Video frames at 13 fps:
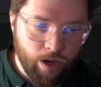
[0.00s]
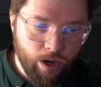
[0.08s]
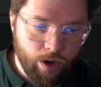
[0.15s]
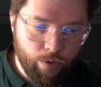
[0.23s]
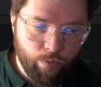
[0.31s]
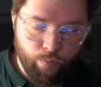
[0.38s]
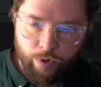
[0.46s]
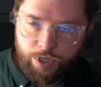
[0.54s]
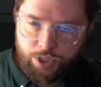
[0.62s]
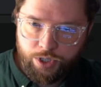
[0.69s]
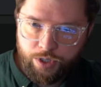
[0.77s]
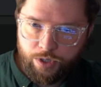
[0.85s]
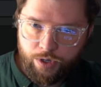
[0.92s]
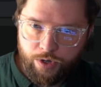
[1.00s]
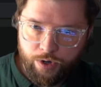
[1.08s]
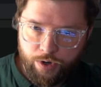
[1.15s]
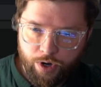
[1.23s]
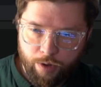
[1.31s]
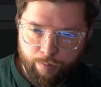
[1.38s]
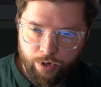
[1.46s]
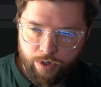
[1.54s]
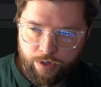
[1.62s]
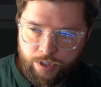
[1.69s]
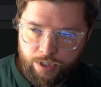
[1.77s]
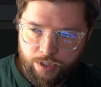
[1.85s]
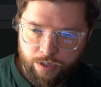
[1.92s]
which
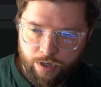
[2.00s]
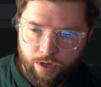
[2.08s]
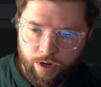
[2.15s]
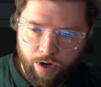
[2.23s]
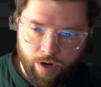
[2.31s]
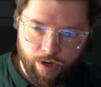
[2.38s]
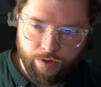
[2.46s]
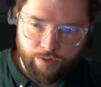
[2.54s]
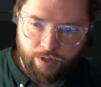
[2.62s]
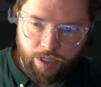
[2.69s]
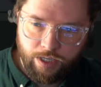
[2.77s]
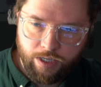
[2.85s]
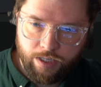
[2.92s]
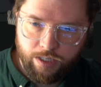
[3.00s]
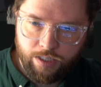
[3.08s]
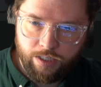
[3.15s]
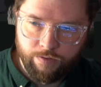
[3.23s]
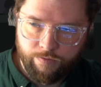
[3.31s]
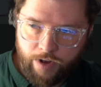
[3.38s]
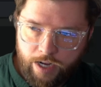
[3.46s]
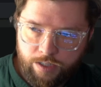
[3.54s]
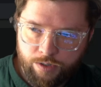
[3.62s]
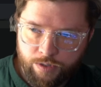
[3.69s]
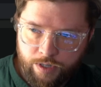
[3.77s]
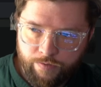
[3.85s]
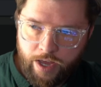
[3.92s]
numbers are the
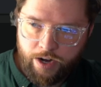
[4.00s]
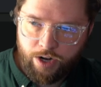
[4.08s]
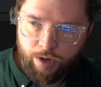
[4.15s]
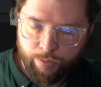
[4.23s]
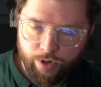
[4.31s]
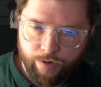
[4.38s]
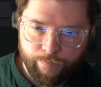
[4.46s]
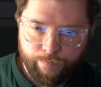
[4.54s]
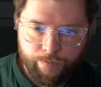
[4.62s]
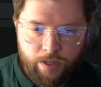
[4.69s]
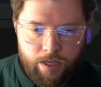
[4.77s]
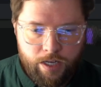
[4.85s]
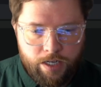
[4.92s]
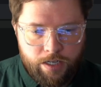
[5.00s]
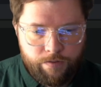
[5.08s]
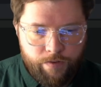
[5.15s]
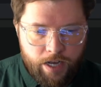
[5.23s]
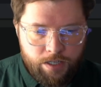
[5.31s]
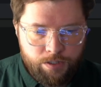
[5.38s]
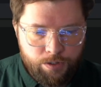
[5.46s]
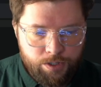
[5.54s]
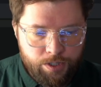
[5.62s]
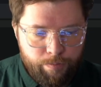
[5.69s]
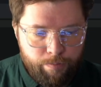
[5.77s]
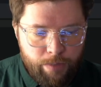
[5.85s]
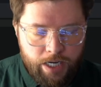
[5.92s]
divisors of that number. Divisors
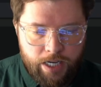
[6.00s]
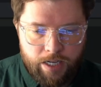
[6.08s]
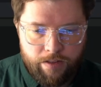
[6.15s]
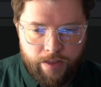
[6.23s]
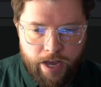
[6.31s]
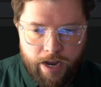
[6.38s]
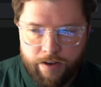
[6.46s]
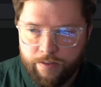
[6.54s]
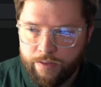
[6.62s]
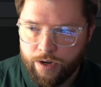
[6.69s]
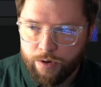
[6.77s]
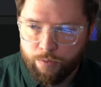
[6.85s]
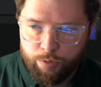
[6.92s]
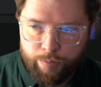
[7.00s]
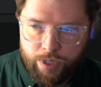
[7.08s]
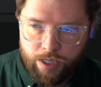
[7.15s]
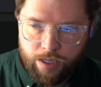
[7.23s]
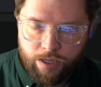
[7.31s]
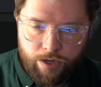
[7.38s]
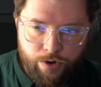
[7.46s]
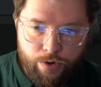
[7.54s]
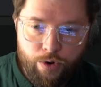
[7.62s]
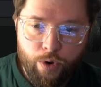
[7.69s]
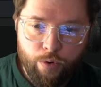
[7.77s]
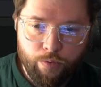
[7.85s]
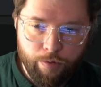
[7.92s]
meaning that there will be
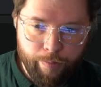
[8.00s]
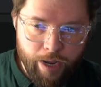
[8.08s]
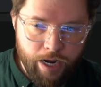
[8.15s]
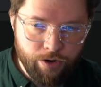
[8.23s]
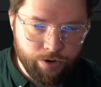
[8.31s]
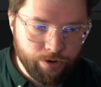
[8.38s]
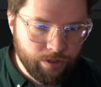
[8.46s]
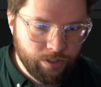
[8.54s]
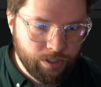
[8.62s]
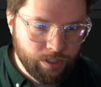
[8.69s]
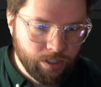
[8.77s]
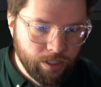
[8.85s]
no remainders.